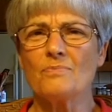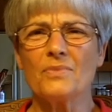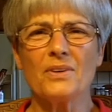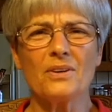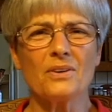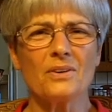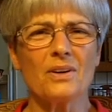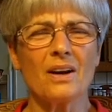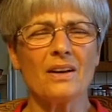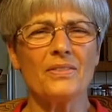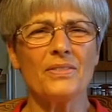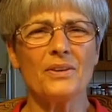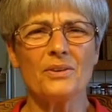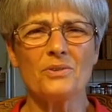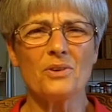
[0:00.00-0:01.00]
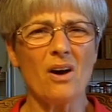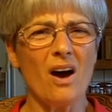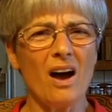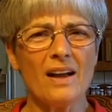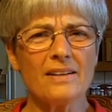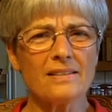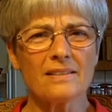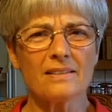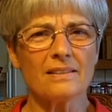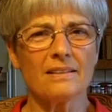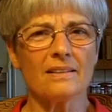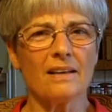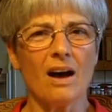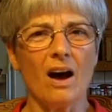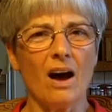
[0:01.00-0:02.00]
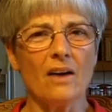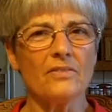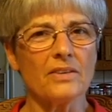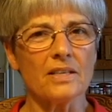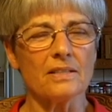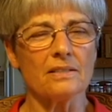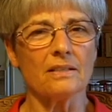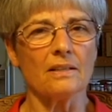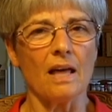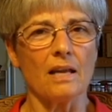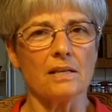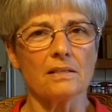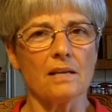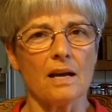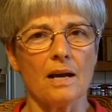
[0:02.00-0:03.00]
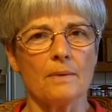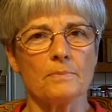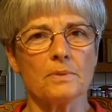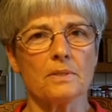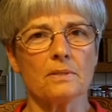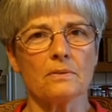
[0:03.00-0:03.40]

They're not obvious a lot of times.